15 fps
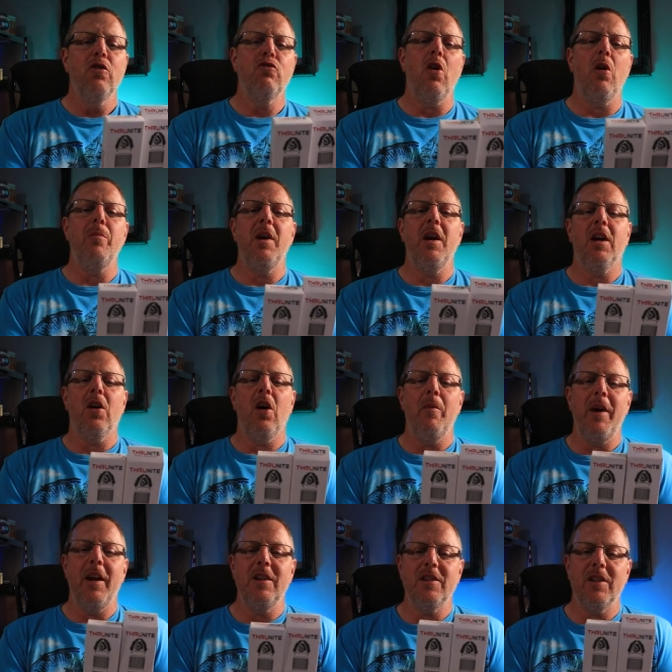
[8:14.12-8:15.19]
drop me a
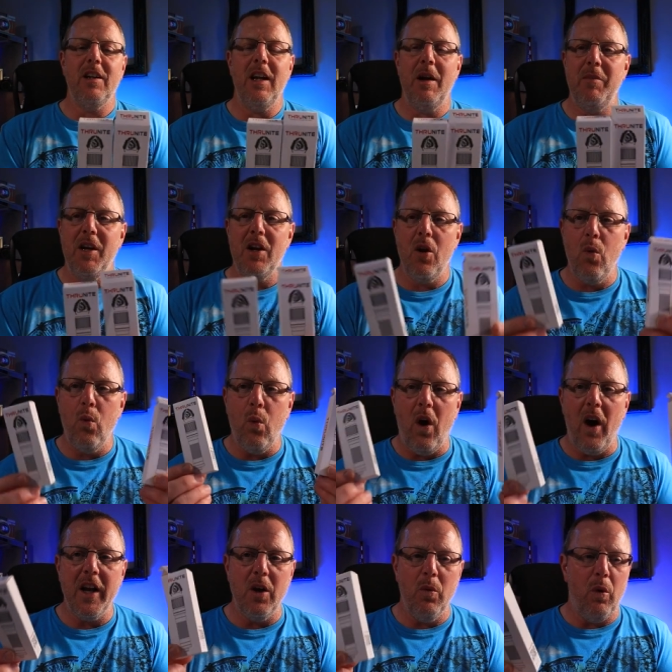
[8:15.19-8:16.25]
comment, let me know
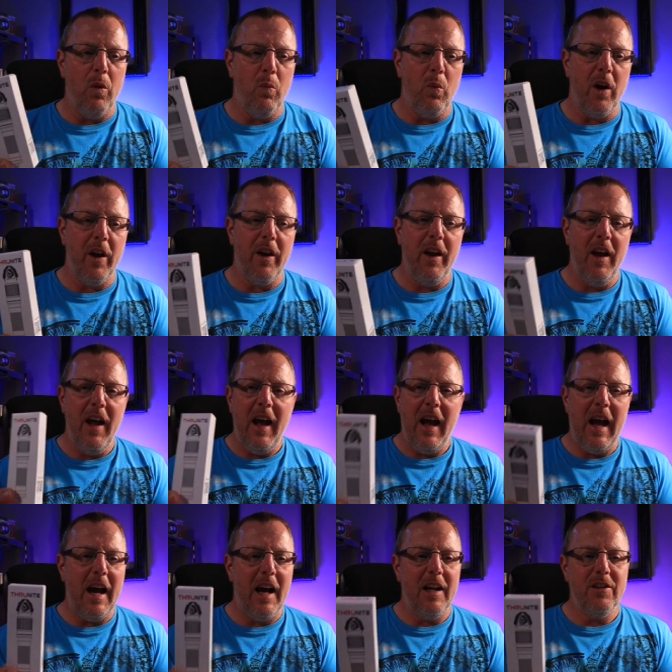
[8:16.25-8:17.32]
why you want one,
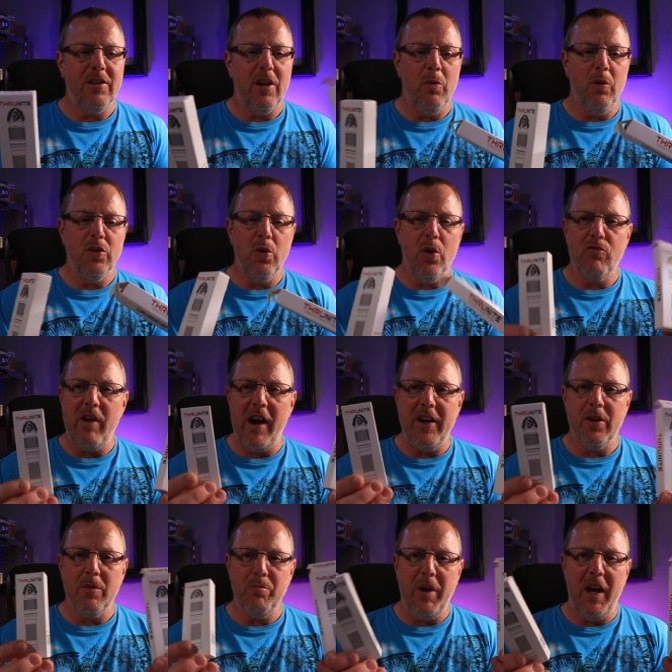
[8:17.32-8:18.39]
and uh, we'll do a
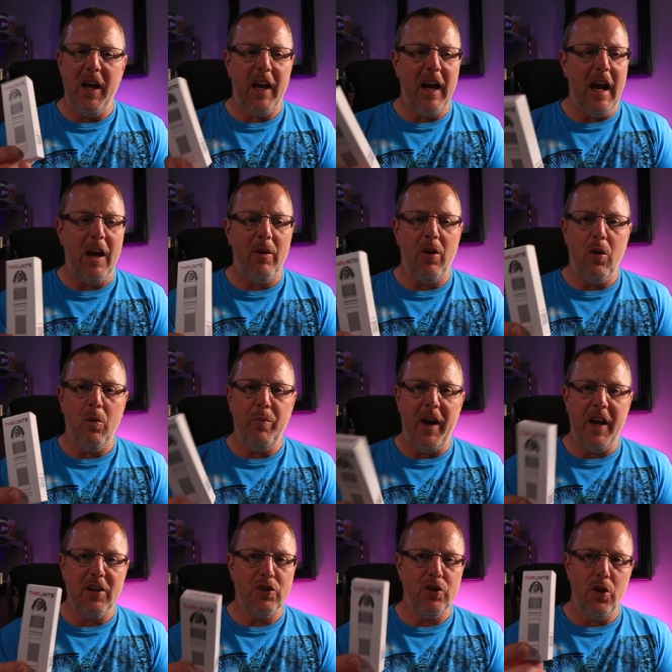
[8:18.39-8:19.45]
random pick, and I'll
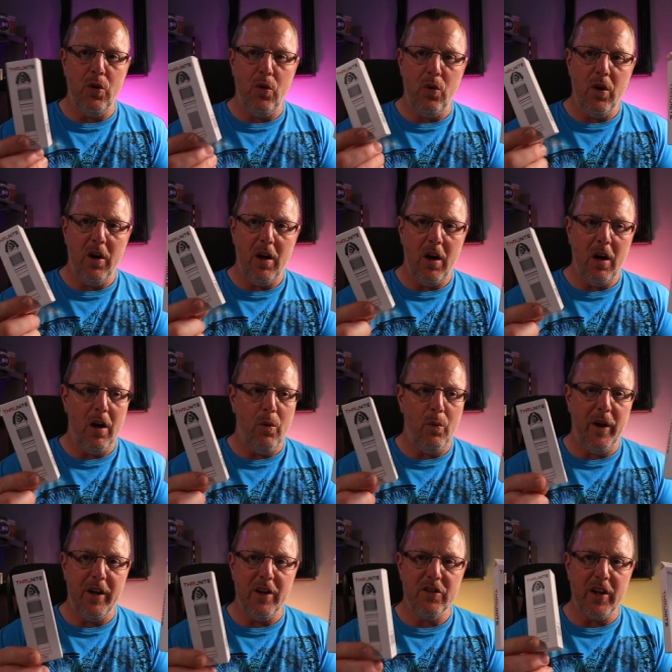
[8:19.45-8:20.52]
pick two uh,
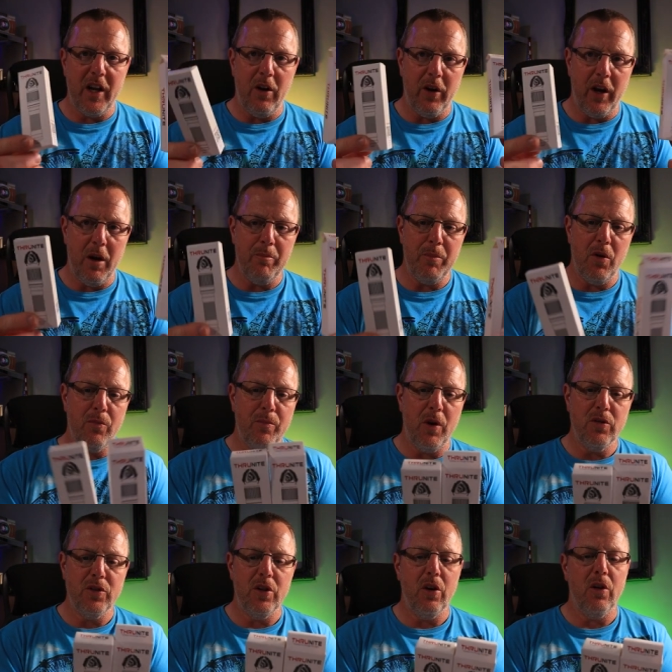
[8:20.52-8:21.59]
winners, and I'll get them both
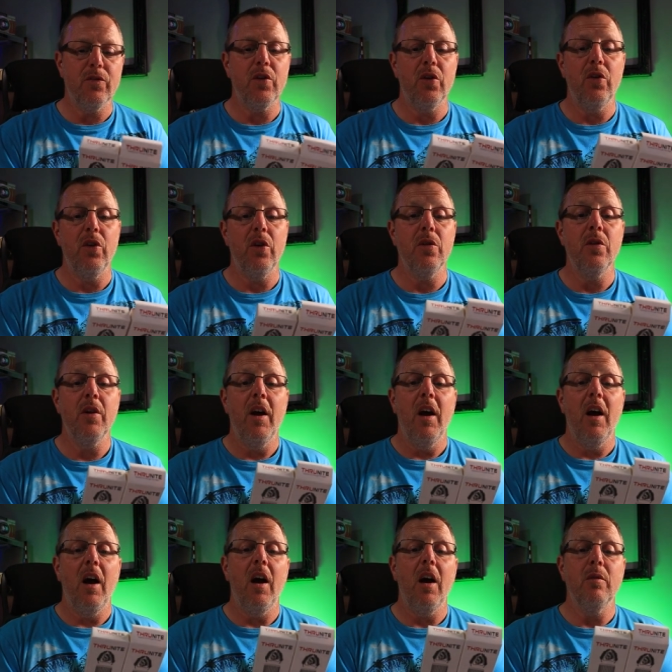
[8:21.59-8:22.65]
posted off to you.
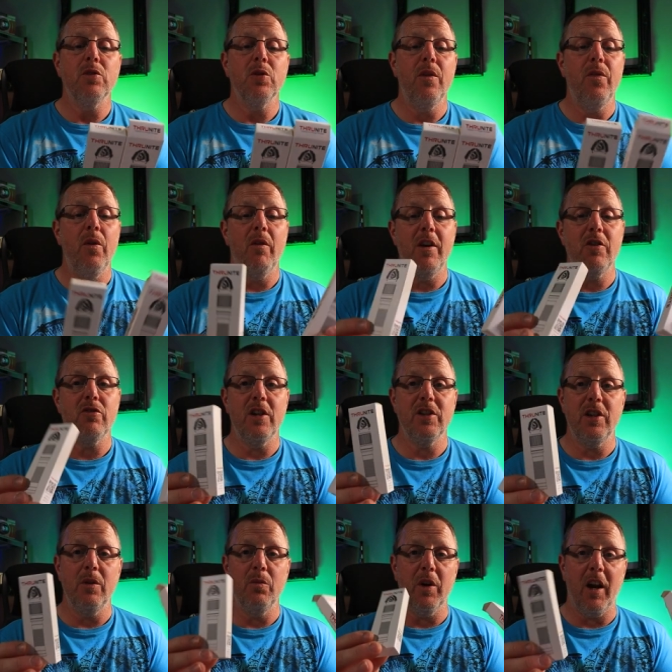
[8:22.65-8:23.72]
Um, so if you're
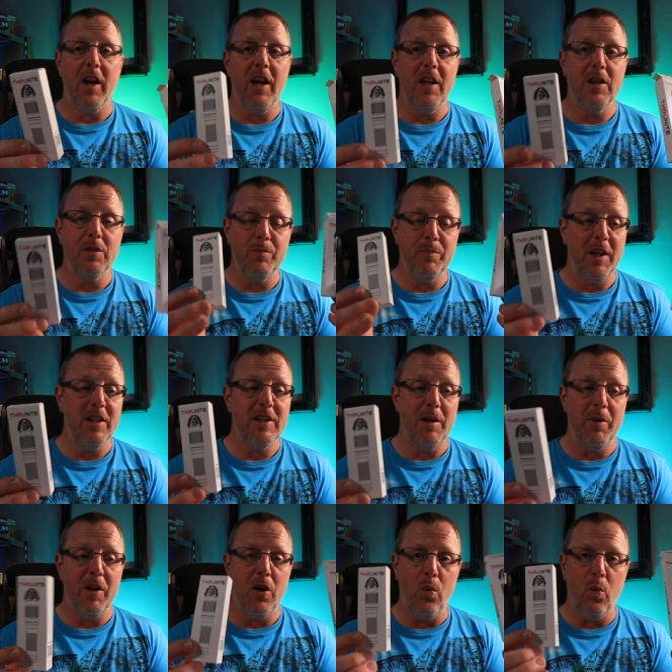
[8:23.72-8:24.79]
interested in one of these, please
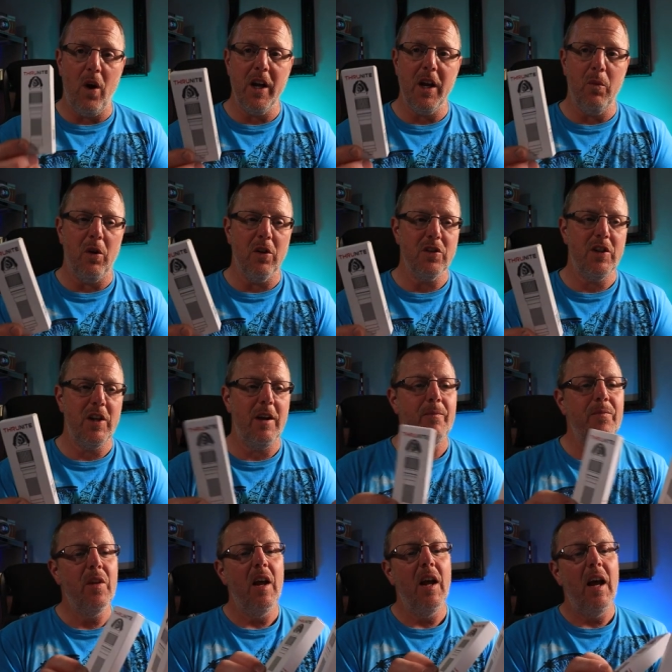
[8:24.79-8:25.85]
let me know why you want
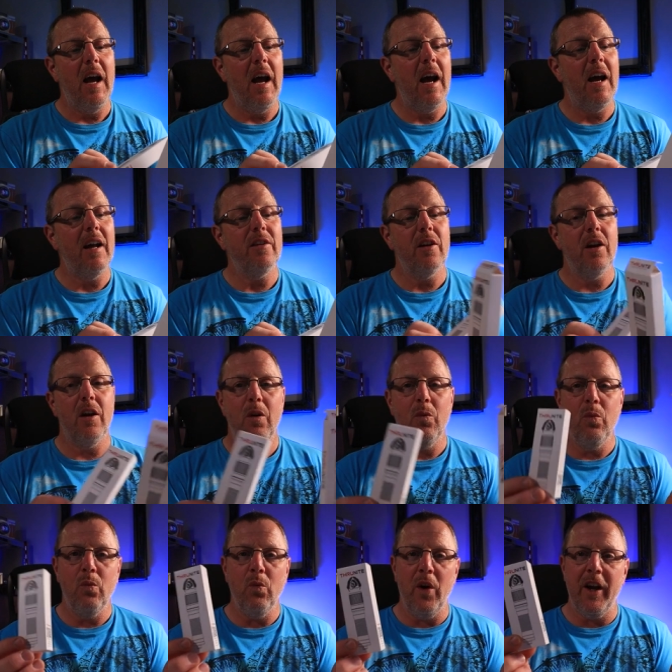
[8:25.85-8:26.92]
it and uh,
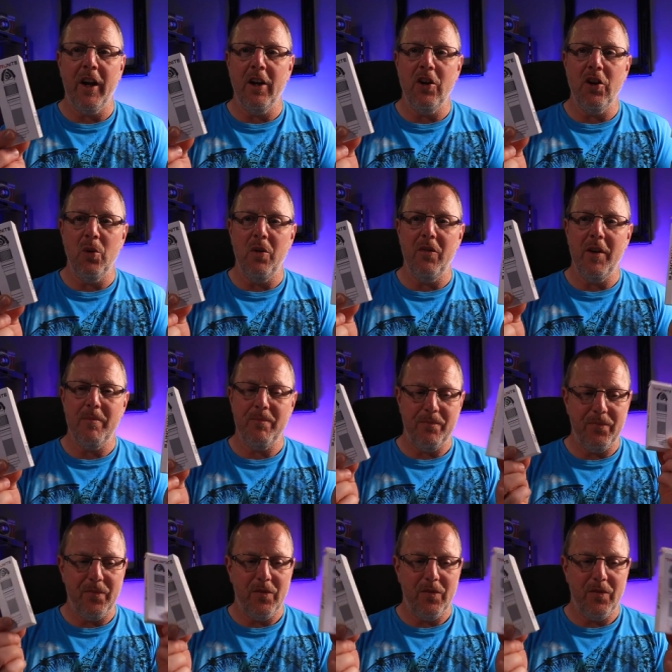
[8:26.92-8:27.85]
what you're going to do with it.